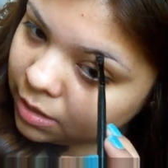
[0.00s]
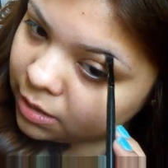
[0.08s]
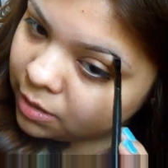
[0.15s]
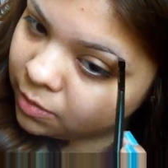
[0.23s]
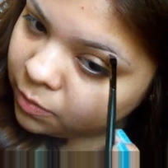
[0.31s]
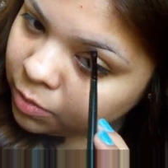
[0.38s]

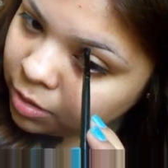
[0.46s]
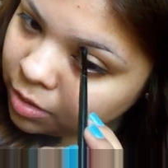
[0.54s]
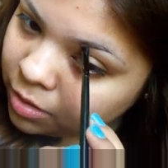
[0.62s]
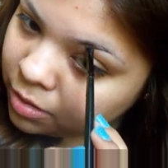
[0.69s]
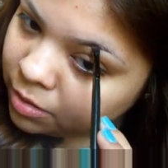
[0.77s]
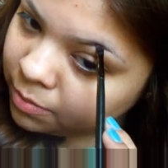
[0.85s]
then work
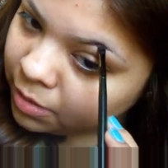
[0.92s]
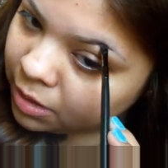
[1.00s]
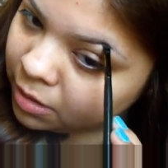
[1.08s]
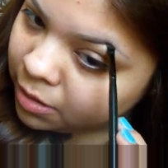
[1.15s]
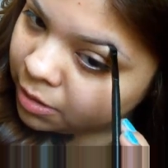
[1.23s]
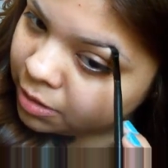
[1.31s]
on my
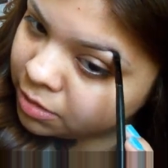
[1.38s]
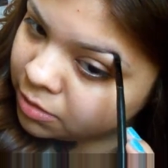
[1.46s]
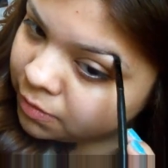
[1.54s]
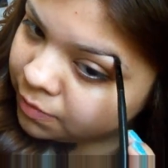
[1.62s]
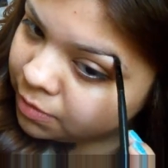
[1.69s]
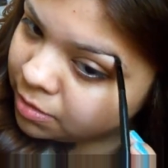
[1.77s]

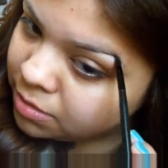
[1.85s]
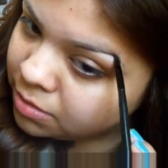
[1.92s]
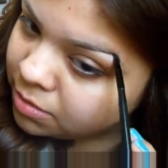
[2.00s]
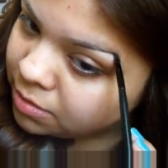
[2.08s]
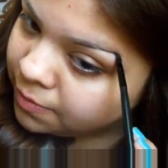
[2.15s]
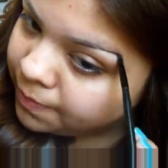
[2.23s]
arch
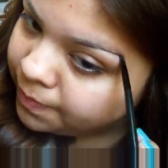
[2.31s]
first.